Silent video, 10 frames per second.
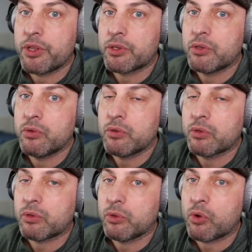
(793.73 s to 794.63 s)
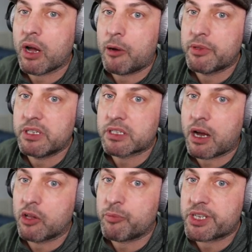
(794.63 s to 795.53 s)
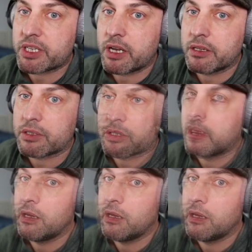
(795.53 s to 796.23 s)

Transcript: need to do to look up the discount percentage.